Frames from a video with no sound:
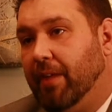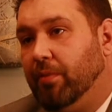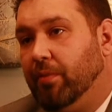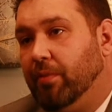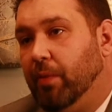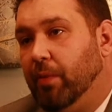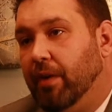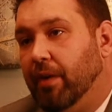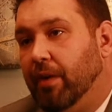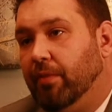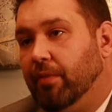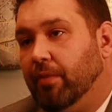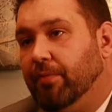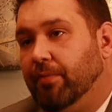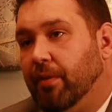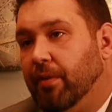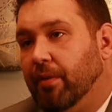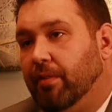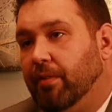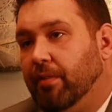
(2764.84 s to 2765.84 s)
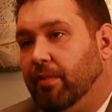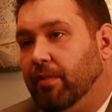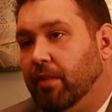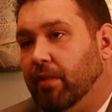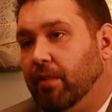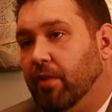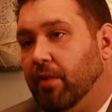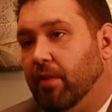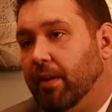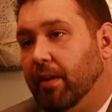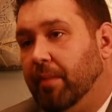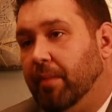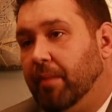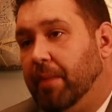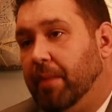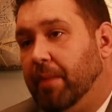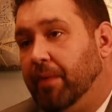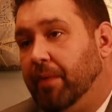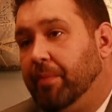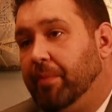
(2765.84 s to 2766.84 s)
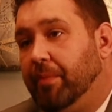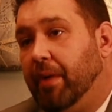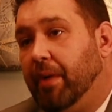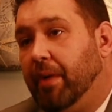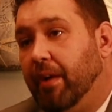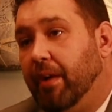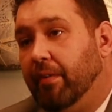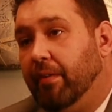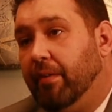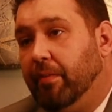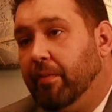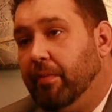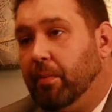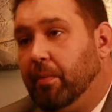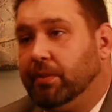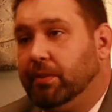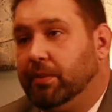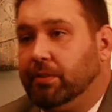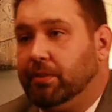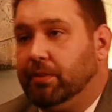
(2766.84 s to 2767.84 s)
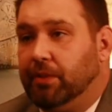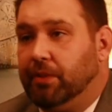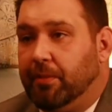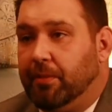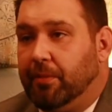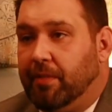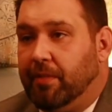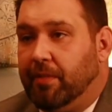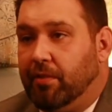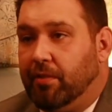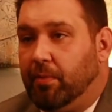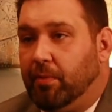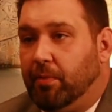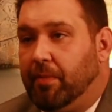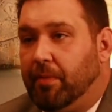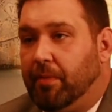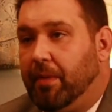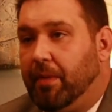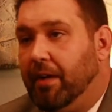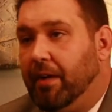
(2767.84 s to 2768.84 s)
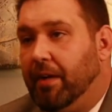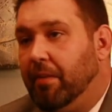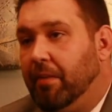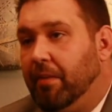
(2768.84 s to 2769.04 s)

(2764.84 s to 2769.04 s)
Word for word: to wear as far as like talking about the buyer and the personal circumstances with the buyer.